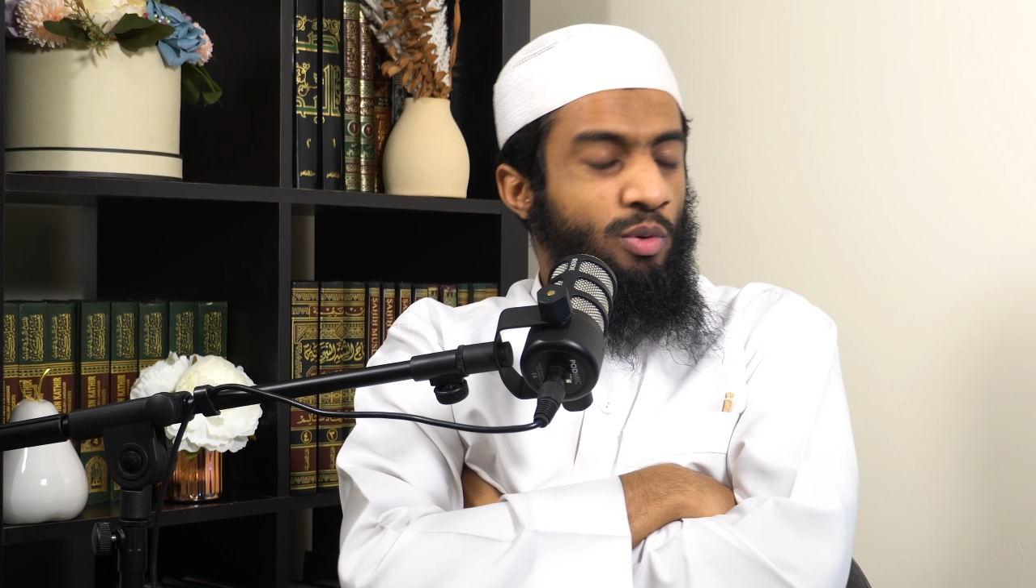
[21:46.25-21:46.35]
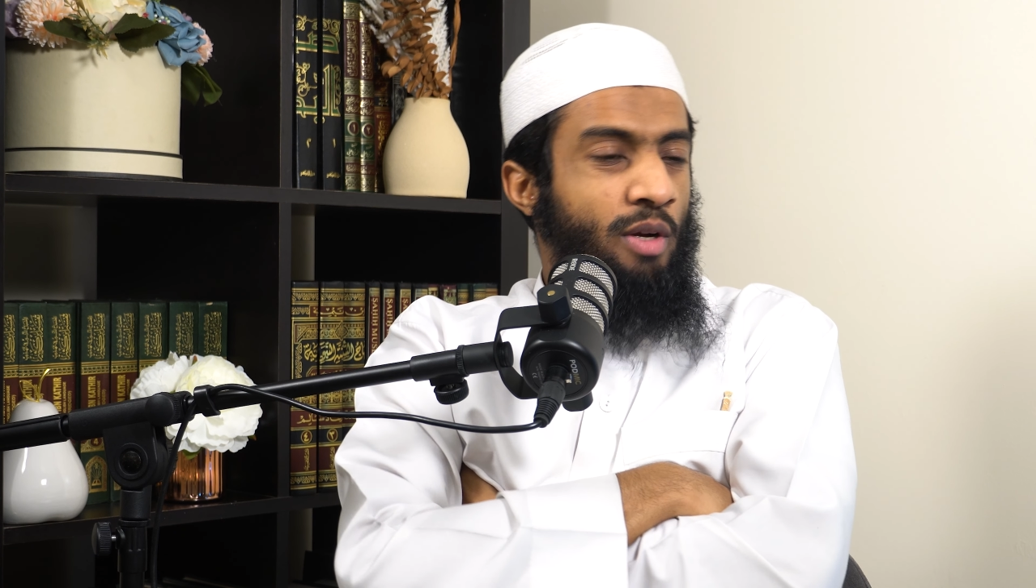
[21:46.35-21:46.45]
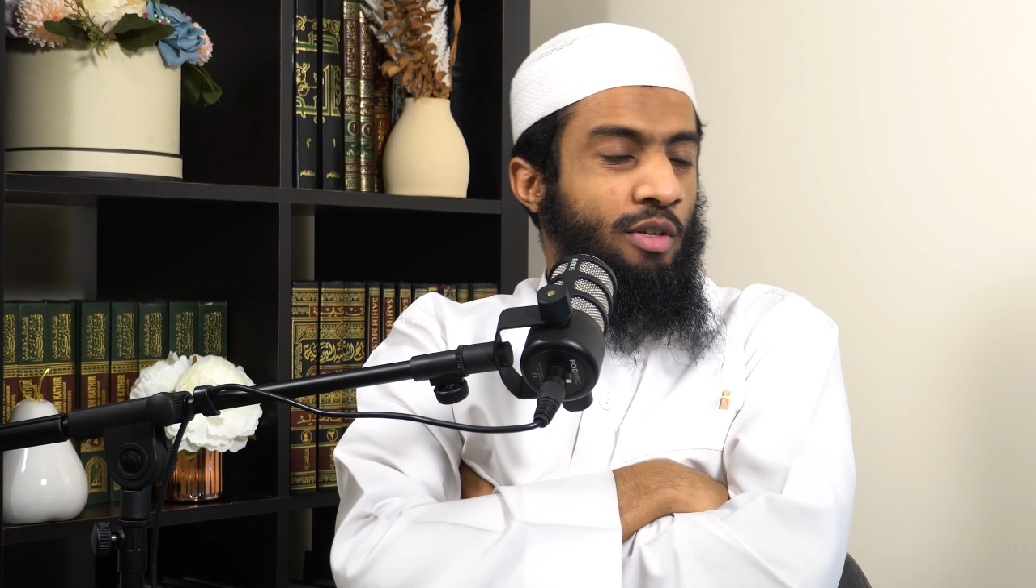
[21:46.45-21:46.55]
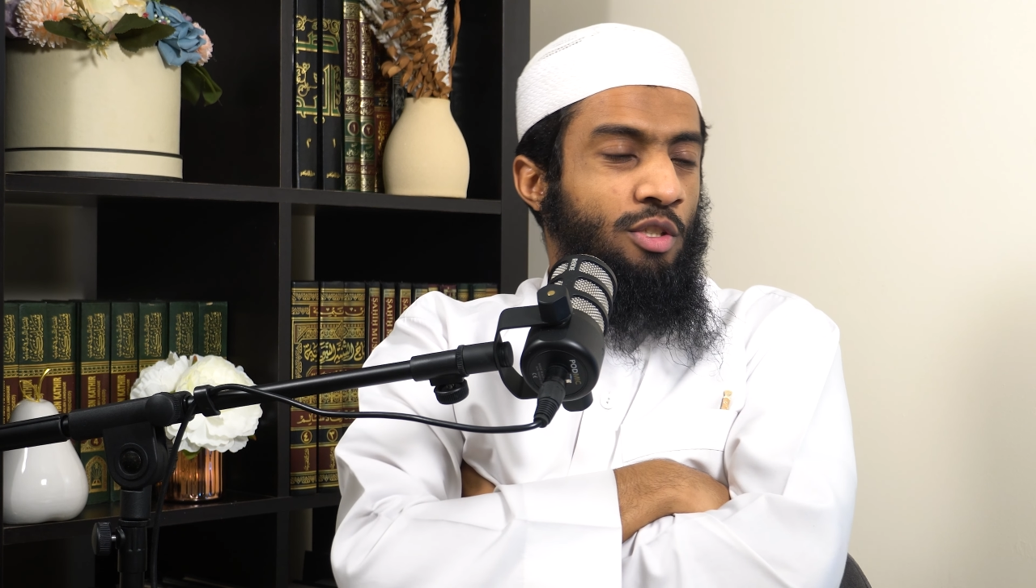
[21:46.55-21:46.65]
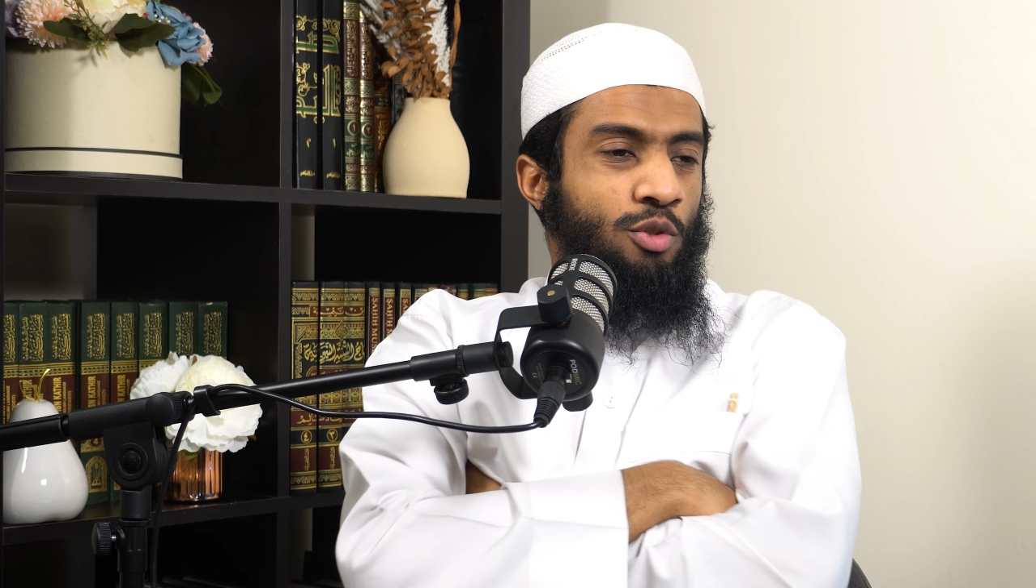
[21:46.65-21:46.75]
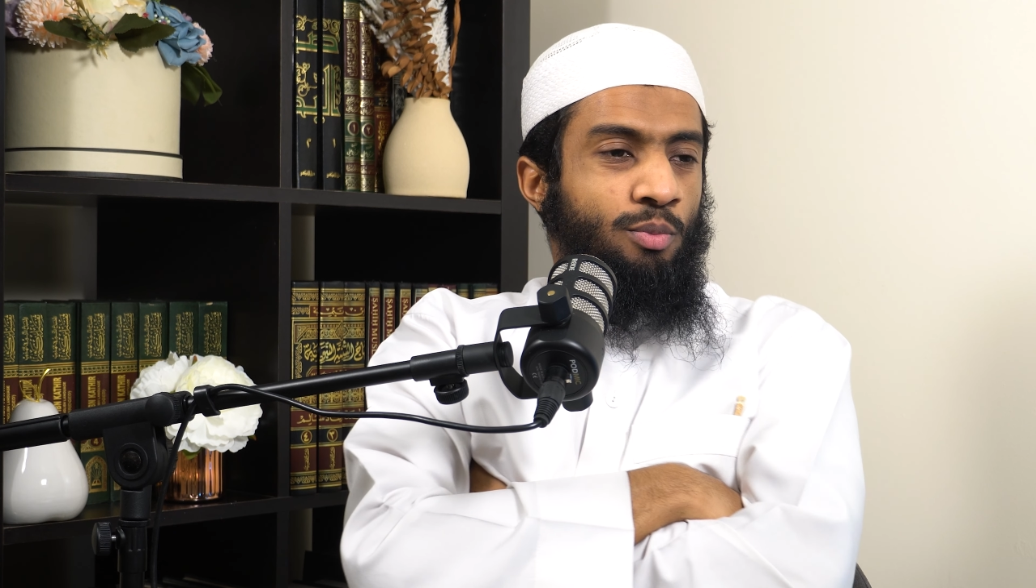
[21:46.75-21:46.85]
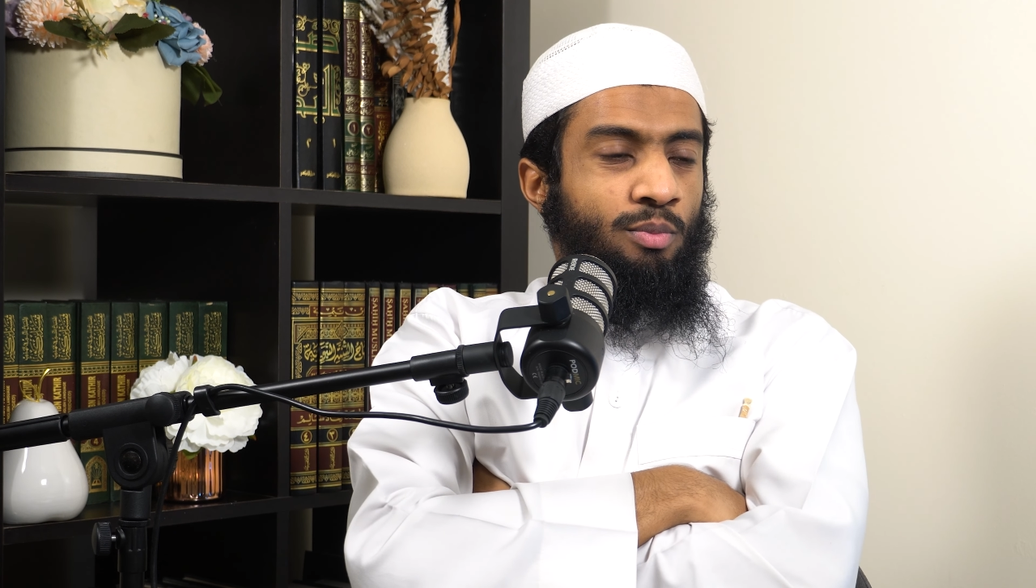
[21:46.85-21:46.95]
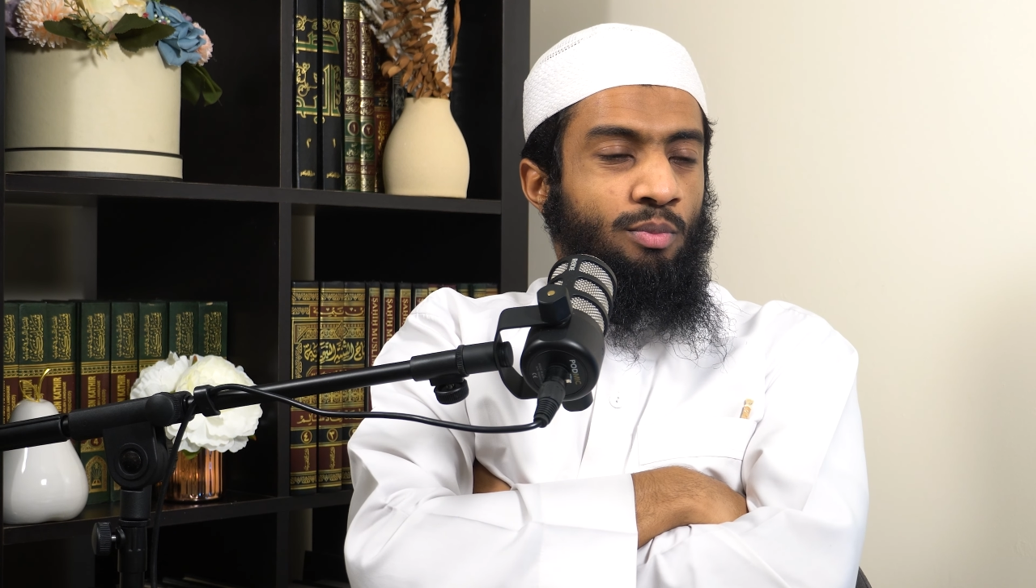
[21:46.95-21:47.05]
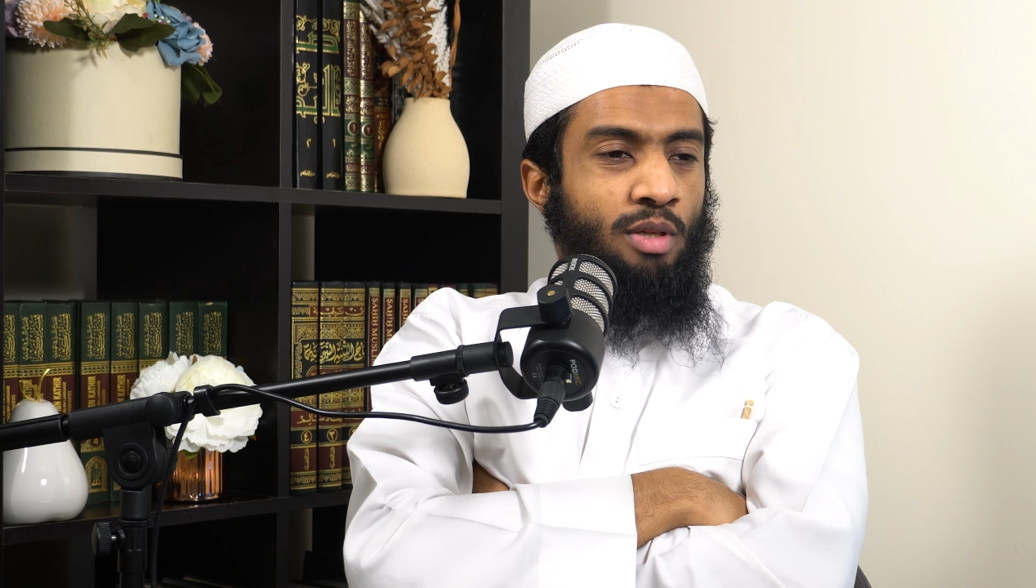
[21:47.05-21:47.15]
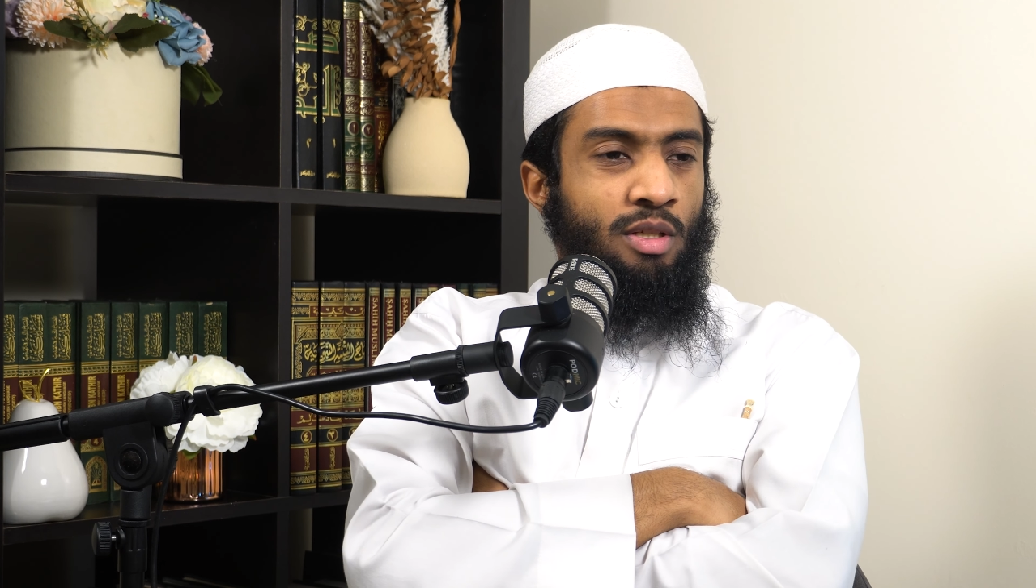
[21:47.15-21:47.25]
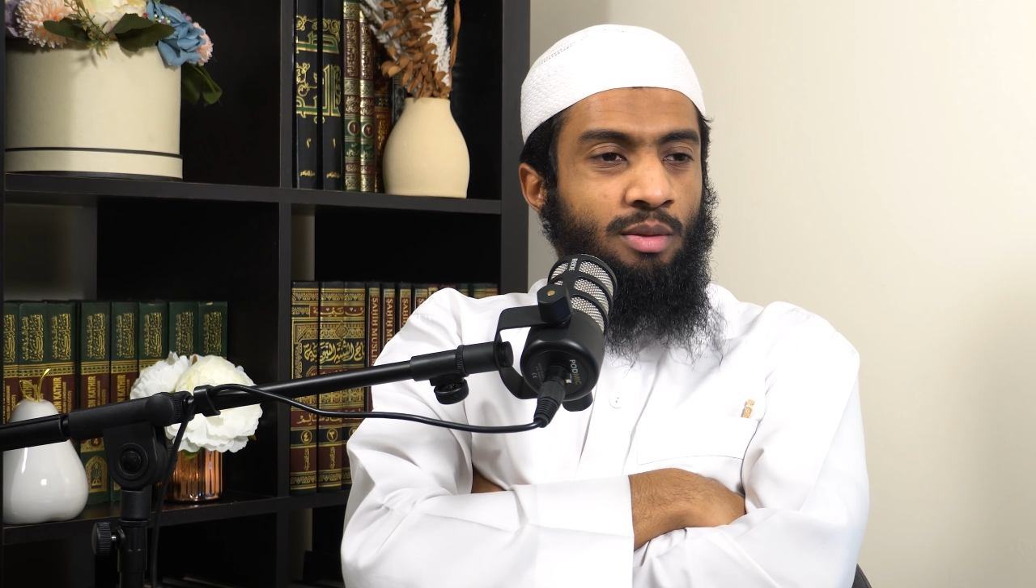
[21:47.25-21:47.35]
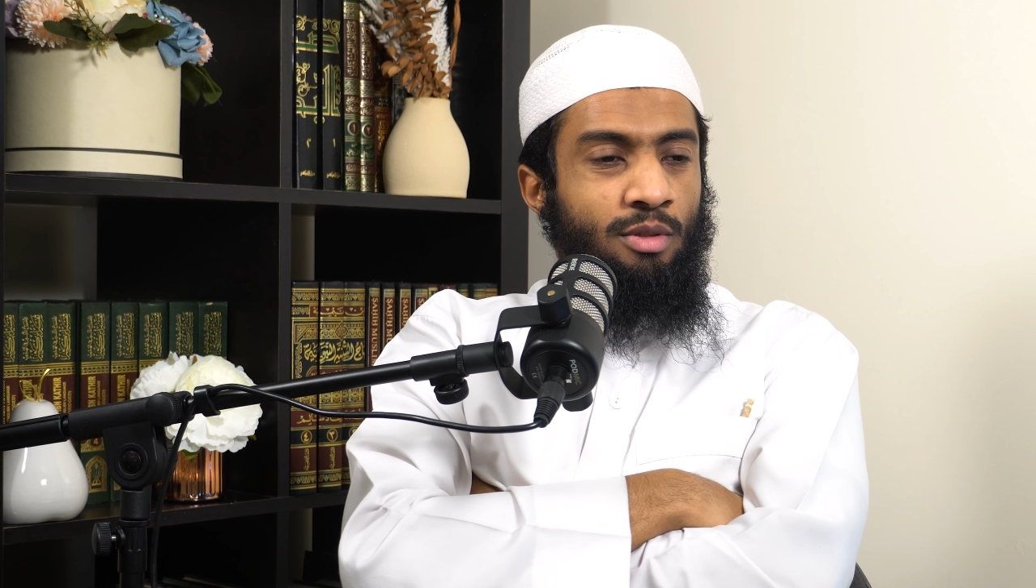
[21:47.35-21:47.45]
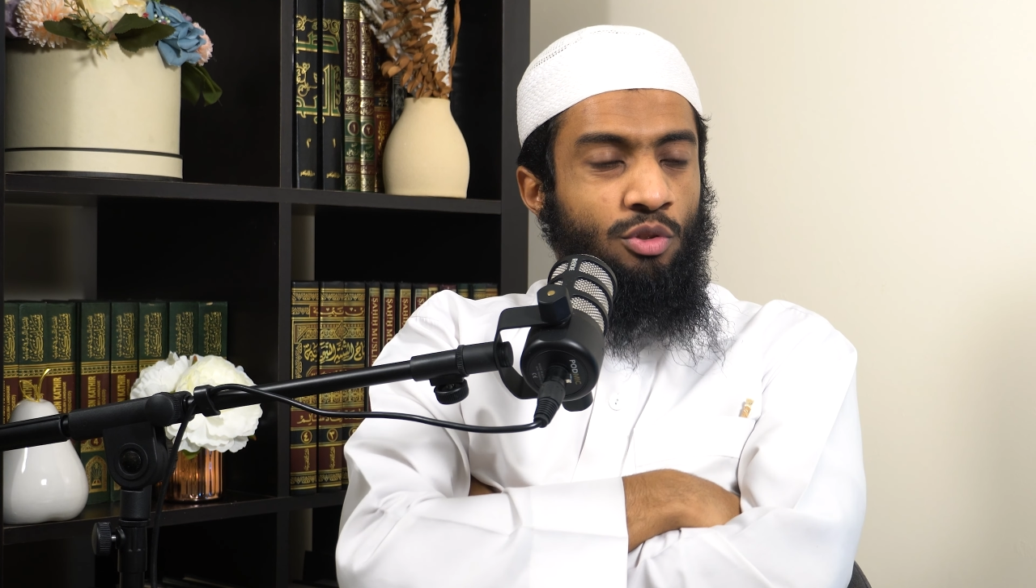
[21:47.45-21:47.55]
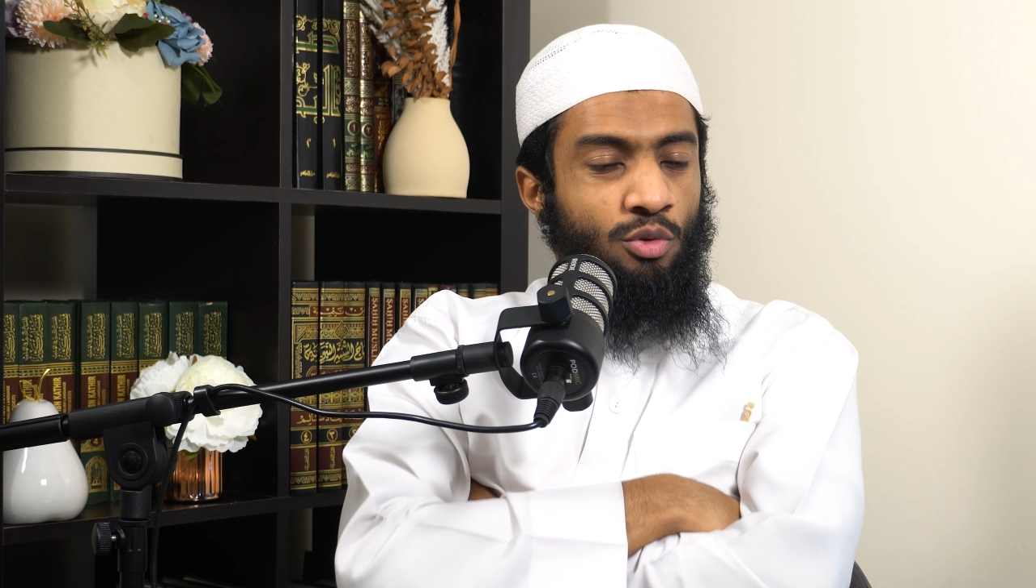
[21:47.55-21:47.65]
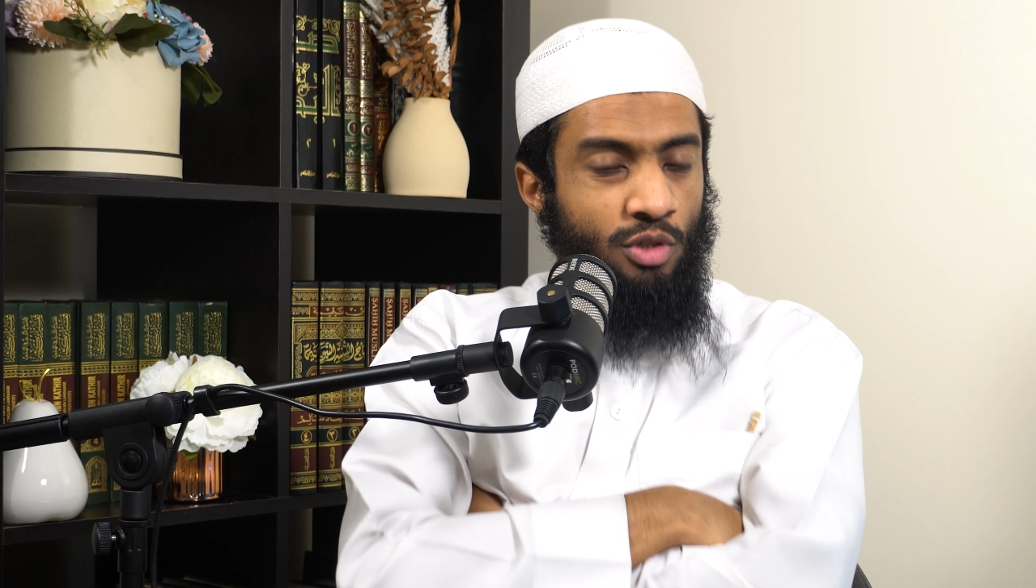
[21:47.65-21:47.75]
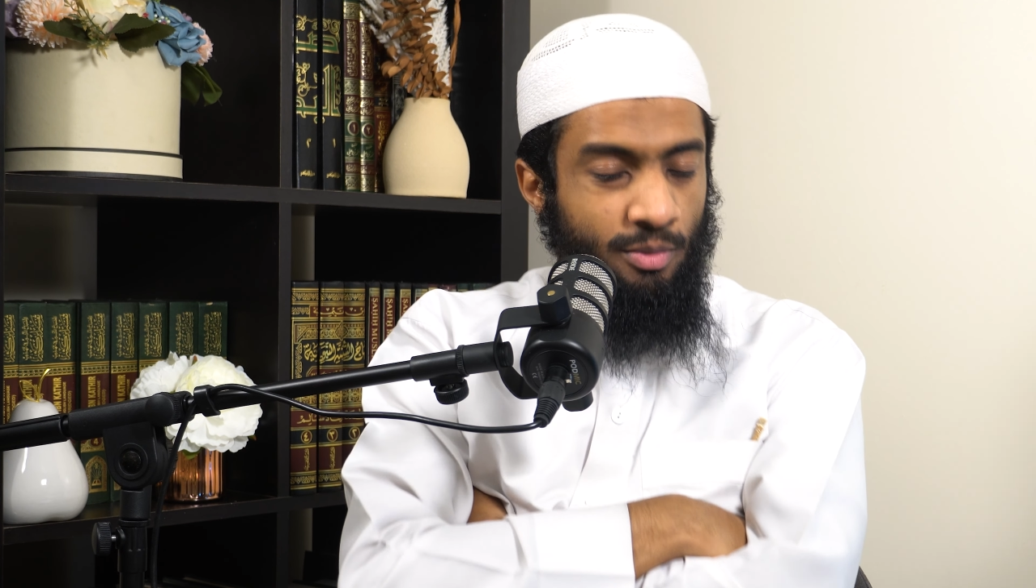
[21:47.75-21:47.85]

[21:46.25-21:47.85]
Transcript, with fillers: too arrogant to make to do